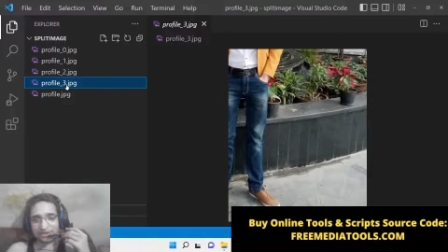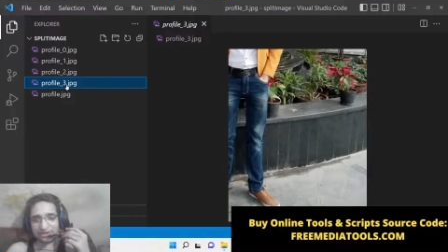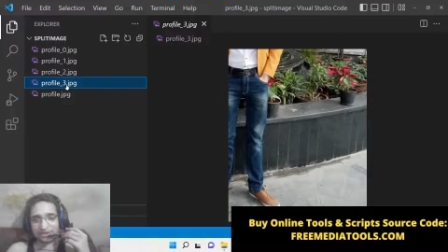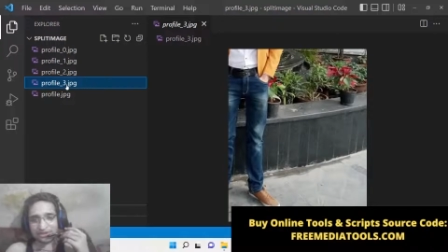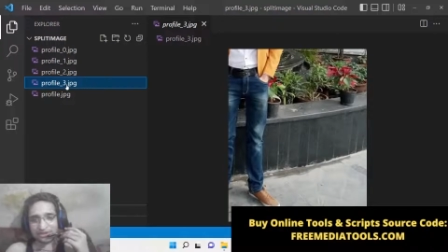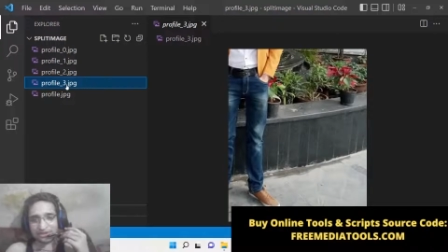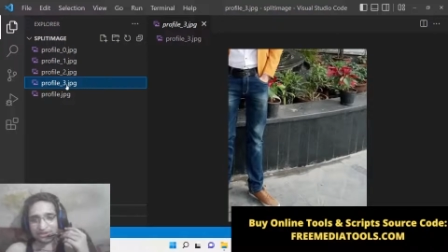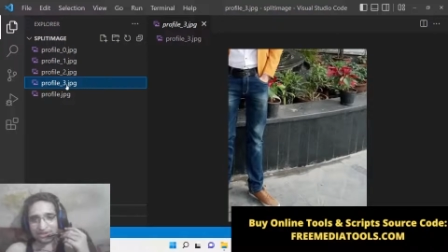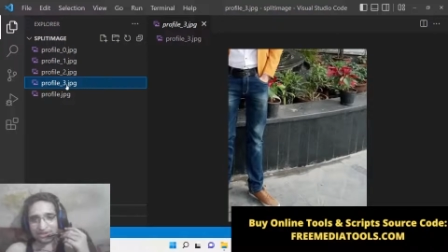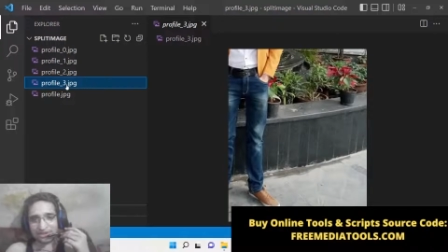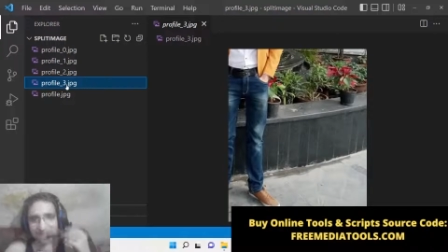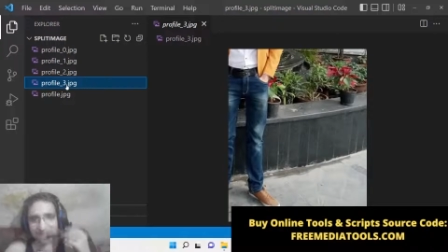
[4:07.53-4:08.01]

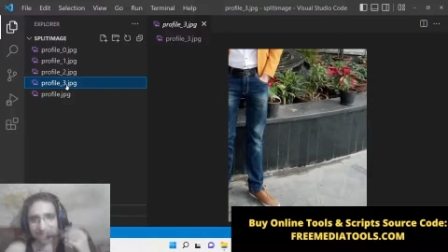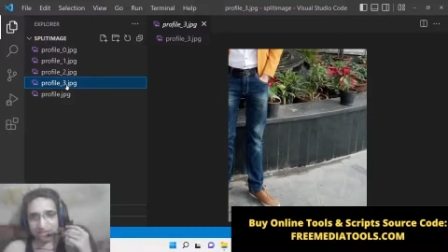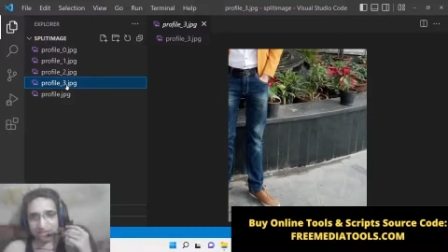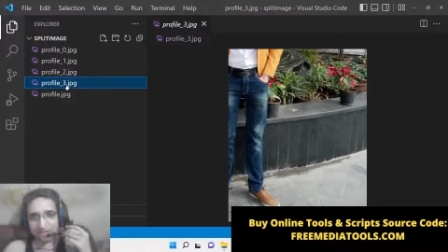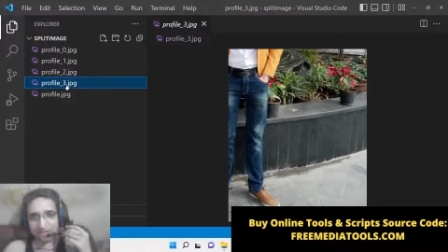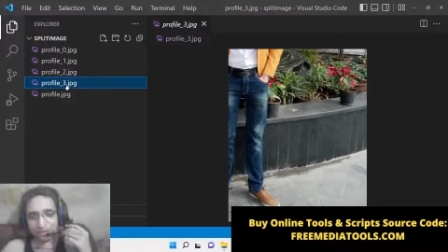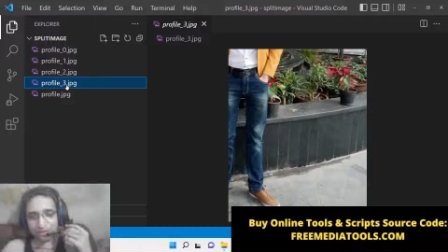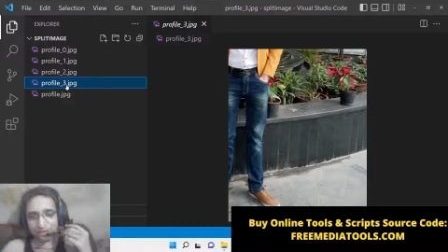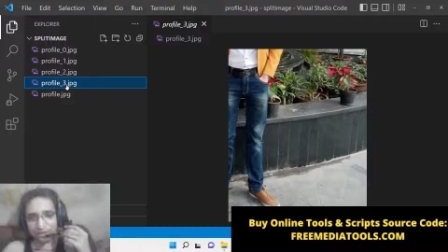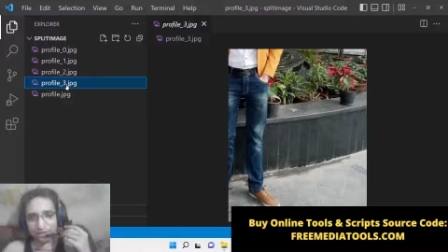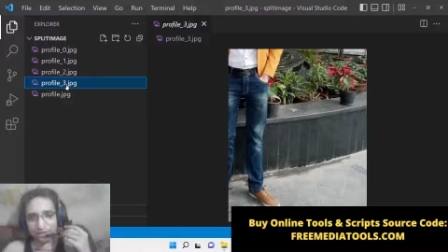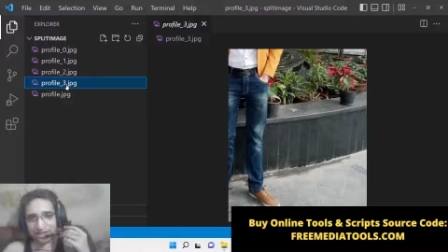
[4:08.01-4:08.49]
such that the
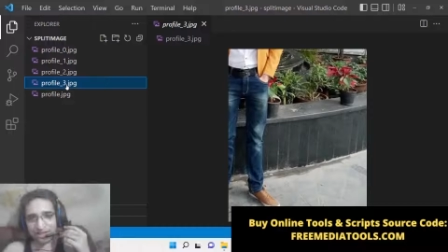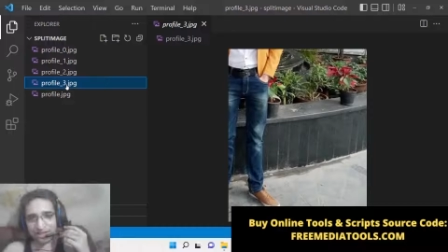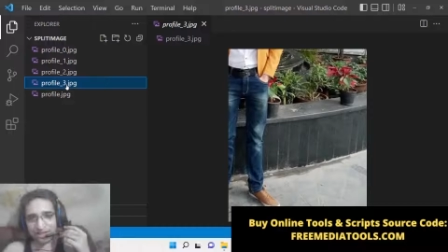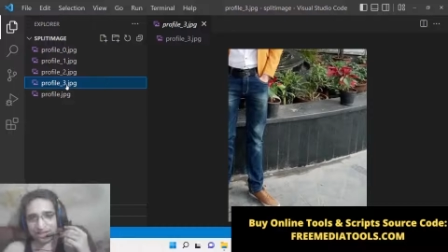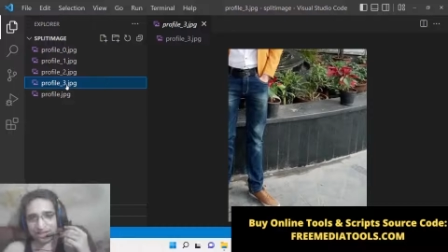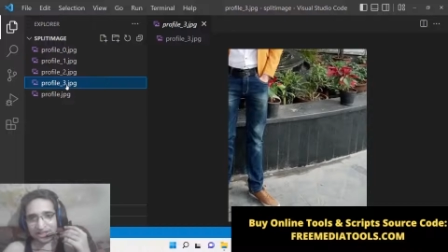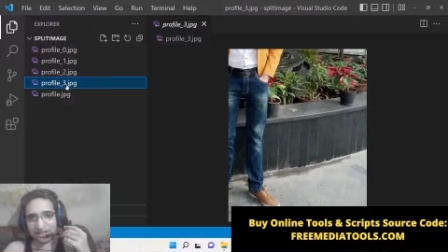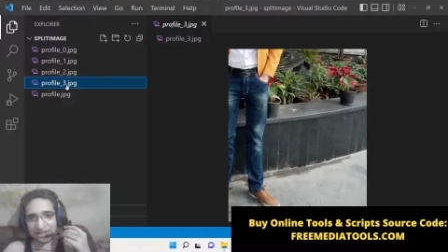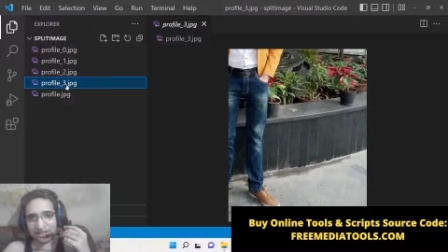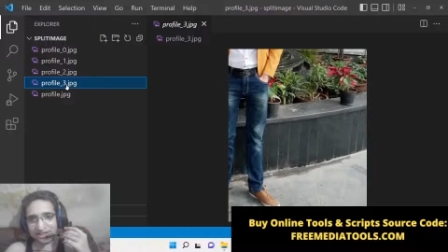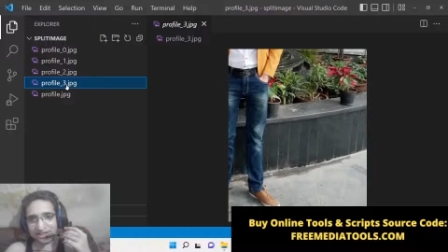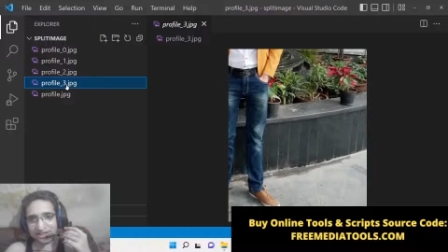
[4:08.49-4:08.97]
user can
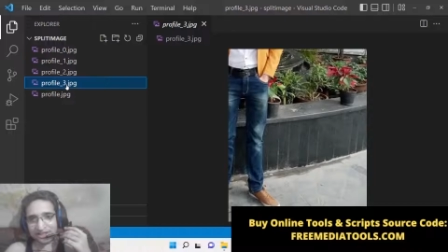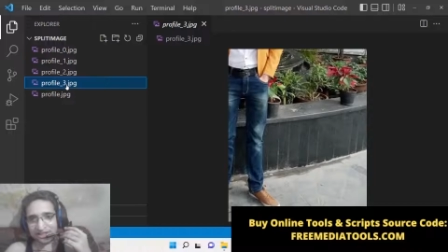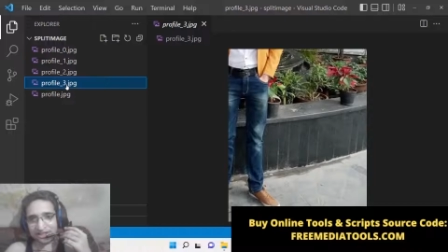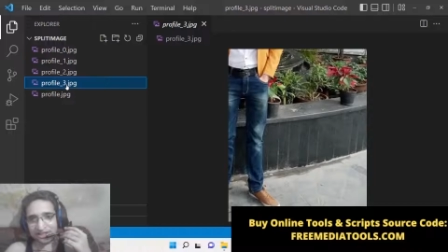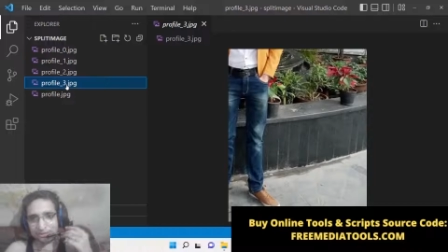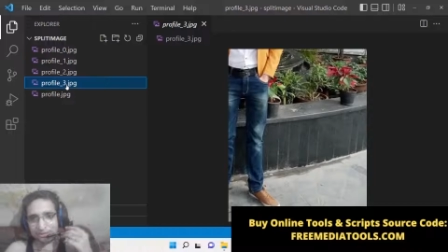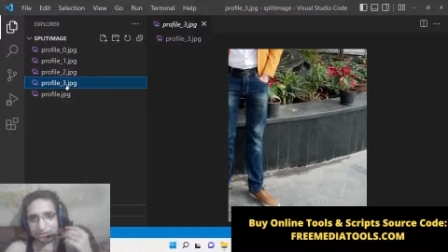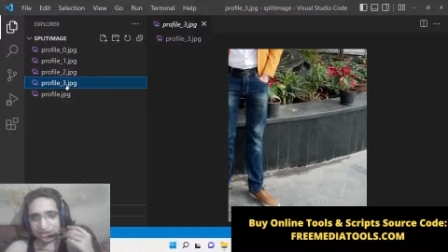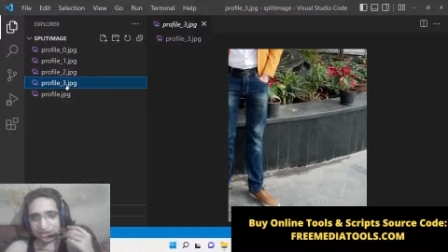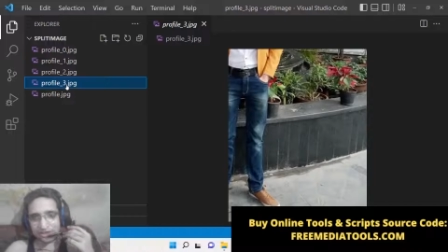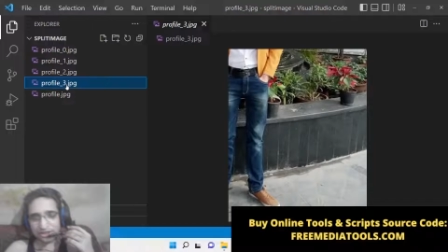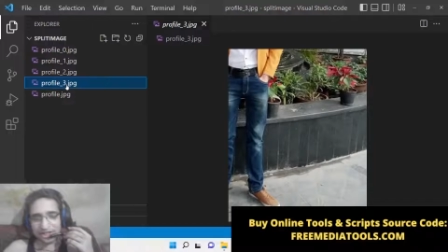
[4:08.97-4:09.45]
detect the
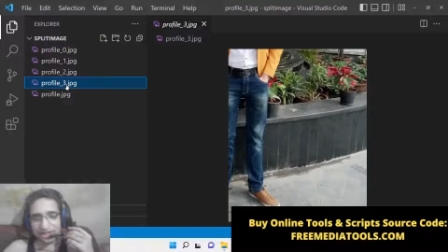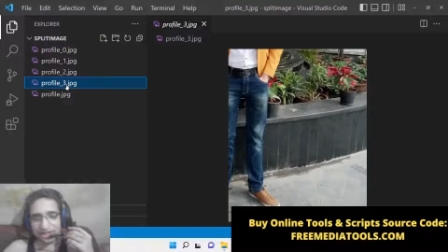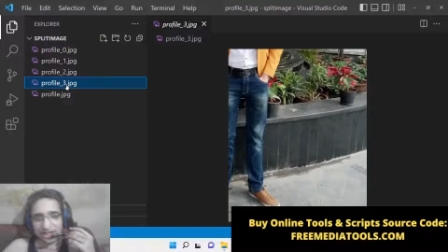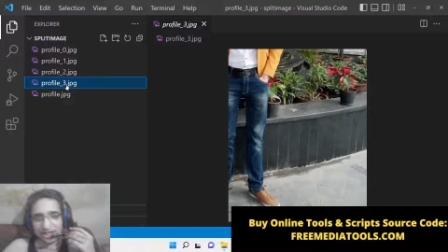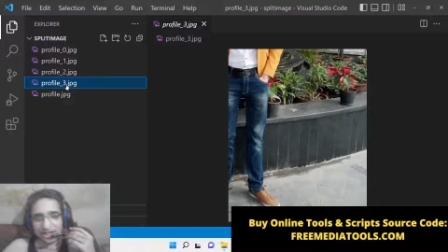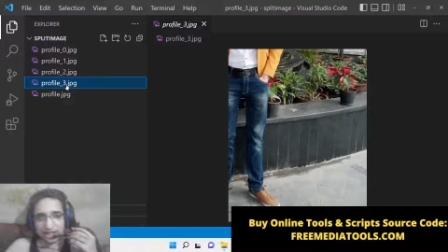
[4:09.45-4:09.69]
image.